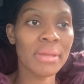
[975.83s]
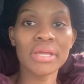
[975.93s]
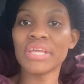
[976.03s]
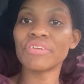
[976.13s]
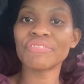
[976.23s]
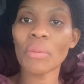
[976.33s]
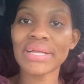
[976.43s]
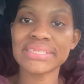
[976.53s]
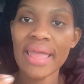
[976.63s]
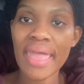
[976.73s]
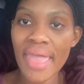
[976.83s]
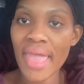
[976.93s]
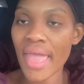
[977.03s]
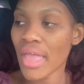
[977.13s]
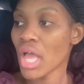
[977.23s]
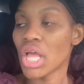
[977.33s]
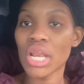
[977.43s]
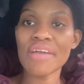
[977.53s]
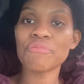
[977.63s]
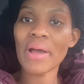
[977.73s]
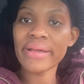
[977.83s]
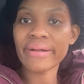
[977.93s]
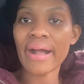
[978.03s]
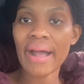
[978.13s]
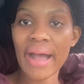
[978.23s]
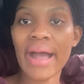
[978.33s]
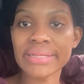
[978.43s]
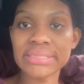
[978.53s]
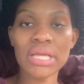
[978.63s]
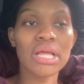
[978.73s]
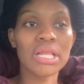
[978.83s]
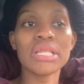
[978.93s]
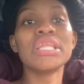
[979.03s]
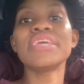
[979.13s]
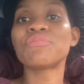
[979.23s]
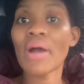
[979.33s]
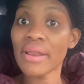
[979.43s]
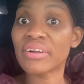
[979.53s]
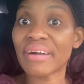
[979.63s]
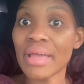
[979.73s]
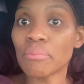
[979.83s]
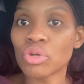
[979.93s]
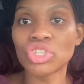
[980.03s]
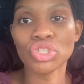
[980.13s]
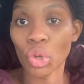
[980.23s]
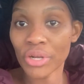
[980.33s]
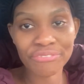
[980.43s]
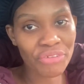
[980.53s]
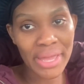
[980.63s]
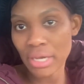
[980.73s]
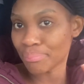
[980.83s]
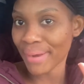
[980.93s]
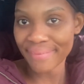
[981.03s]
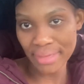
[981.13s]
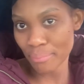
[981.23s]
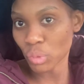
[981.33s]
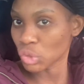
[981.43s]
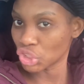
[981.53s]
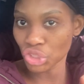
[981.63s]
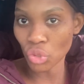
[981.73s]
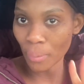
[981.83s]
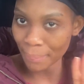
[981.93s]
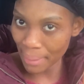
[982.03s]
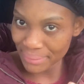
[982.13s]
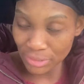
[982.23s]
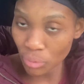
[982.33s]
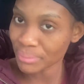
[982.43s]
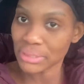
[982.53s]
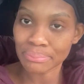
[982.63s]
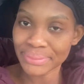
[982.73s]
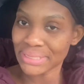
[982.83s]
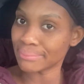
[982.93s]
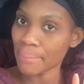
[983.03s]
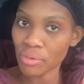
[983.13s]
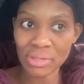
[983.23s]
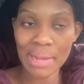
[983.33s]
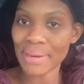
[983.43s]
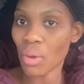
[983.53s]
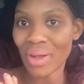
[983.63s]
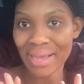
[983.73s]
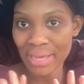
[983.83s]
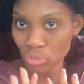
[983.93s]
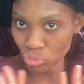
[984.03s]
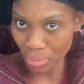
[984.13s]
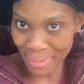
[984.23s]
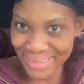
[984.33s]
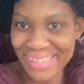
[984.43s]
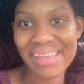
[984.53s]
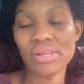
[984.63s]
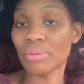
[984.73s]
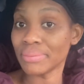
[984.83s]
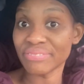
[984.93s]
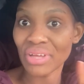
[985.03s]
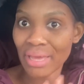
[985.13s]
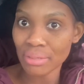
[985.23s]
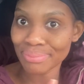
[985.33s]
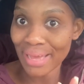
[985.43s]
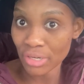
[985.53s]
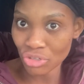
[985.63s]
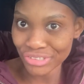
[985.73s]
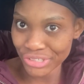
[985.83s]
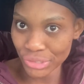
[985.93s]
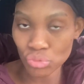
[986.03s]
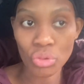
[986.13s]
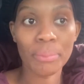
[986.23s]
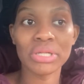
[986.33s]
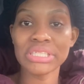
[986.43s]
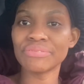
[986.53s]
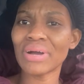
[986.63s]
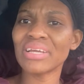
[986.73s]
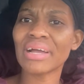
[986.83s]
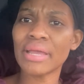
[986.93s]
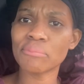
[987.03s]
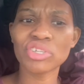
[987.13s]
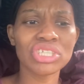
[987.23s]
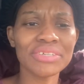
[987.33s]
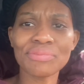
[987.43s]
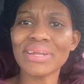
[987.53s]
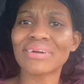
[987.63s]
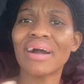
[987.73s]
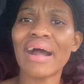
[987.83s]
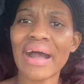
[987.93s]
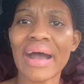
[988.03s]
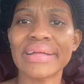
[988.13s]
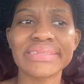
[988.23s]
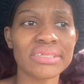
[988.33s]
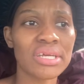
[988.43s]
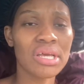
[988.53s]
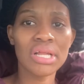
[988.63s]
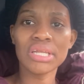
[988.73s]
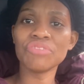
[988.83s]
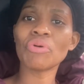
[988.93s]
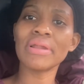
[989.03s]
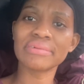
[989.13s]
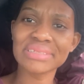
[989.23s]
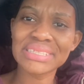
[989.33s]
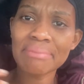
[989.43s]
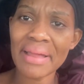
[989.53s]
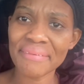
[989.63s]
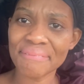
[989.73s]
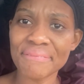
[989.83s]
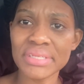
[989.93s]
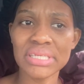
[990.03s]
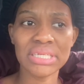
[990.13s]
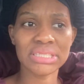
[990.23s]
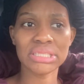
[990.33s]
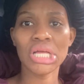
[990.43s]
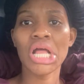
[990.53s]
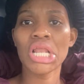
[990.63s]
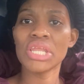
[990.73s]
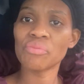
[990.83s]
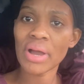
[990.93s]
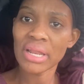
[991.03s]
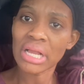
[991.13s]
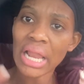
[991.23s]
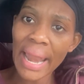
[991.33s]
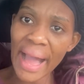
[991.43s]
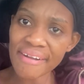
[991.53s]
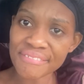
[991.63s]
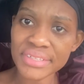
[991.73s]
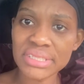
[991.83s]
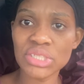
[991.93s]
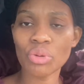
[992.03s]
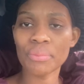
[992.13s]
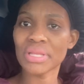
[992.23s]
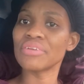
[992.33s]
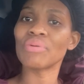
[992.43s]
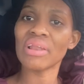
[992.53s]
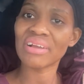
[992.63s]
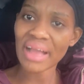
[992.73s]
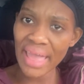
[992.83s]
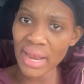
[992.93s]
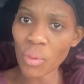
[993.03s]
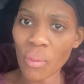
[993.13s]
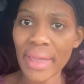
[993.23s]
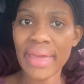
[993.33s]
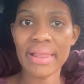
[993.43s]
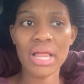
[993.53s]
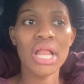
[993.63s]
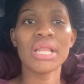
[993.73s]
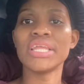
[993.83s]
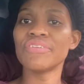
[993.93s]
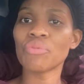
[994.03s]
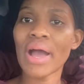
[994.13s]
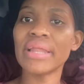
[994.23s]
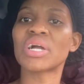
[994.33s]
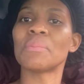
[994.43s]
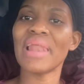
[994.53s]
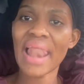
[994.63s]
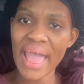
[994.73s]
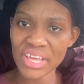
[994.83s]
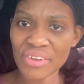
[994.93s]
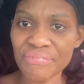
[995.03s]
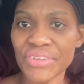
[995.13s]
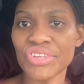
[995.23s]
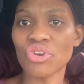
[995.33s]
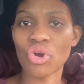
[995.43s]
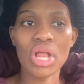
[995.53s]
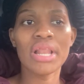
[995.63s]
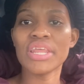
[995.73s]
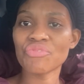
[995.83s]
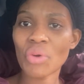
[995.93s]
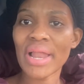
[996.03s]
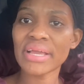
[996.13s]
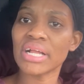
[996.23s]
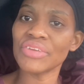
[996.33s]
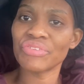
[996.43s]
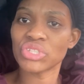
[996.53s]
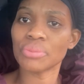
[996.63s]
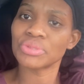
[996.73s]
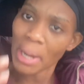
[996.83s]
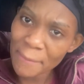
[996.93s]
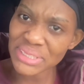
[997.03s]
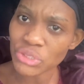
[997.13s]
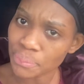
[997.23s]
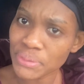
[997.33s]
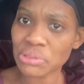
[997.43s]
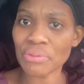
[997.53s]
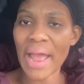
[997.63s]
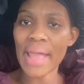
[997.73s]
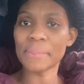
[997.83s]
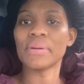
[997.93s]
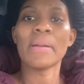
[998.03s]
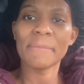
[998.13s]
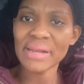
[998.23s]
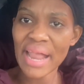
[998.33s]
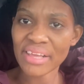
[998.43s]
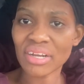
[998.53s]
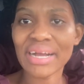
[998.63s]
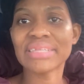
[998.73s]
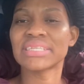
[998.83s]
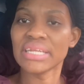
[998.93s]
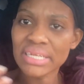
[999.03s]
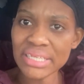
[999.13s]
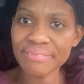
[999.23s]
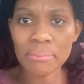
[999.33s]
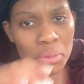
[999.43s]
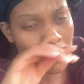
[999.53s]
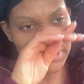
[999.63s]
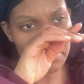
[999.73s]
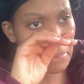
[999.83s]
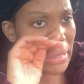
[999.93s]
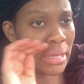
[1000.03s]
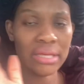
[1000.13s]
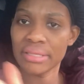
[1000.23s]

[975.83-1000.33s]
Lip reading: Even if you want to say hey, left one little art, leave one little emoji. Don't leave no eggplant emoji down for me something. Please, me, I be gonna come in and walk and look nobody. Don't leave no eggplant down there though. But leave one little emoji, leave one little heart, leave one little smiley face, leave one little laughing something, leave one little LOL, leave one little me like your video, leave one little if you subscribe, me subscribe, me like your content, leave them little something there.